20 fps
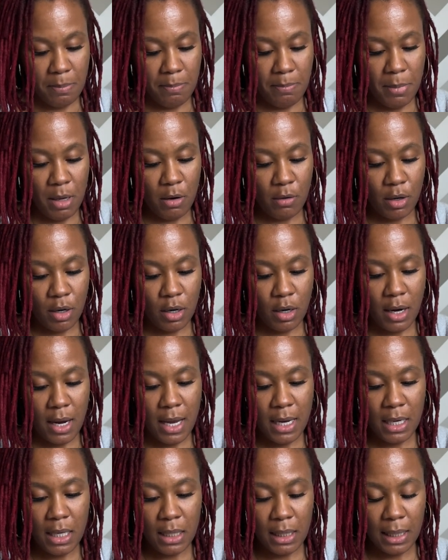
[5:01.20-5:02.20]
mirror
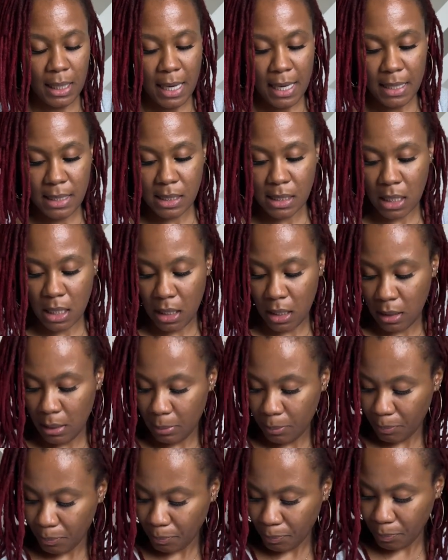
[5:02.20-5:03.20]
and it lights up.
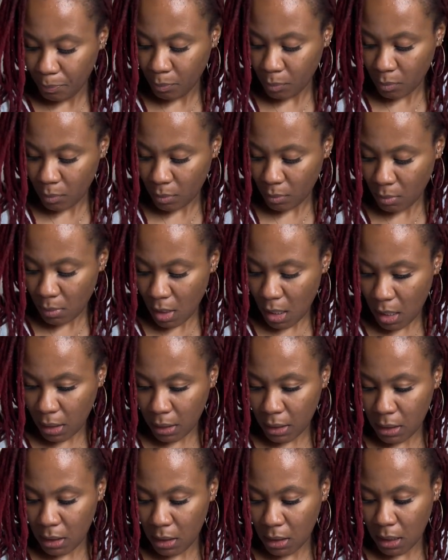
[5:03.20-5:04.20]

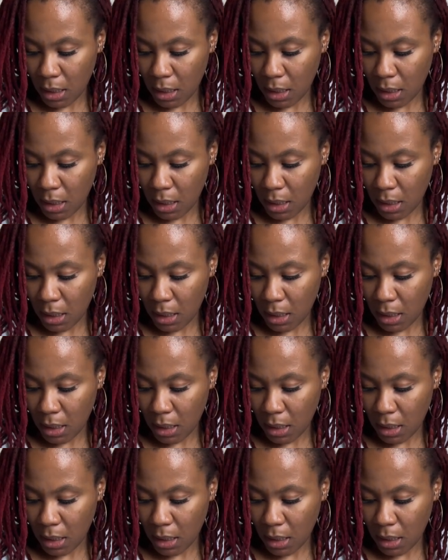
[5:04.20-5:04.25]
LED